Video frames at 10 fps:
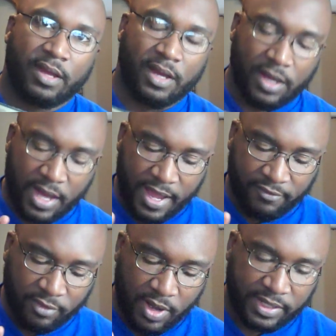I
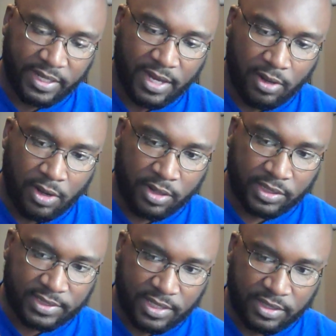have no idea how
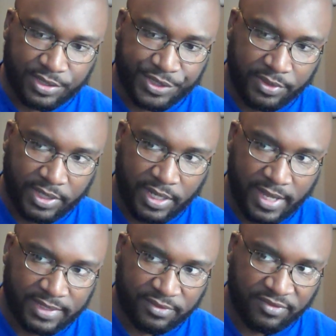hard this gun is shooting
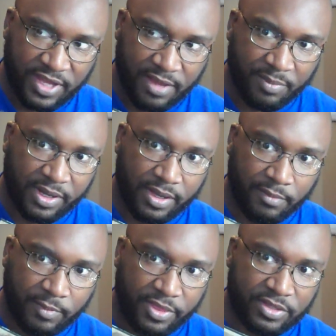as of yet,
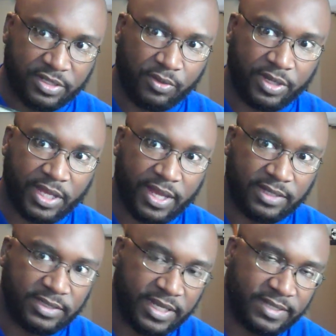but with the soda
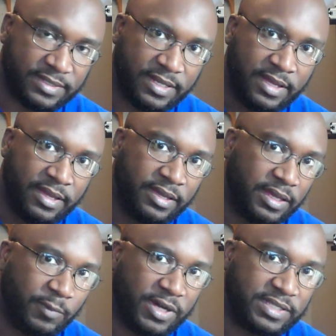can test,
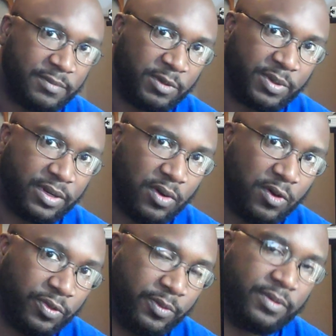it was able to put a
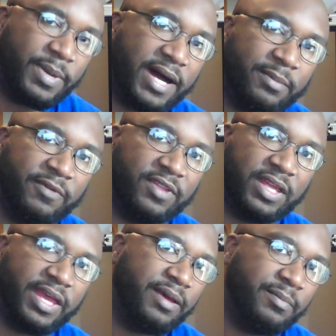hole through the bottom of the
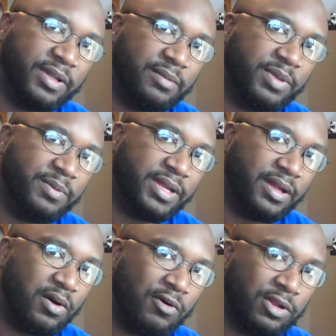can, but the BB
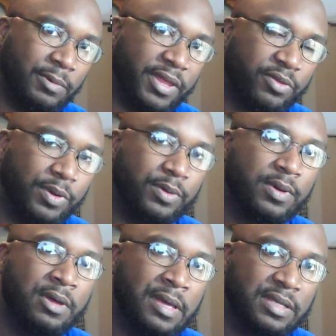didn't go all the way through.
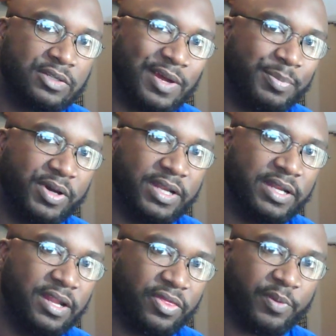So I put it
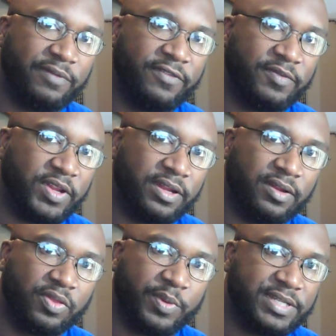in the 350
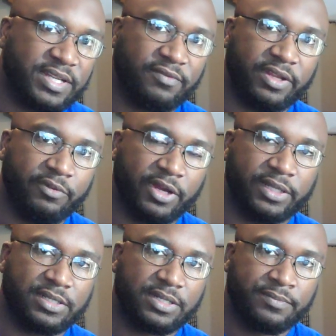to 370
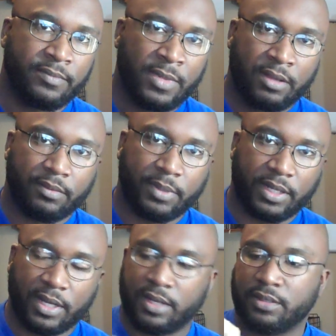range.
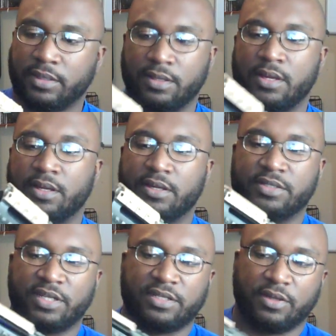But
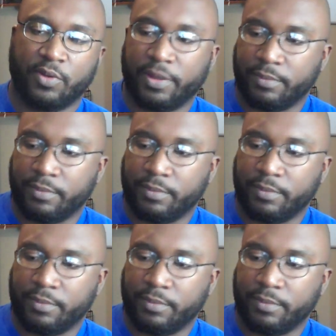here's just a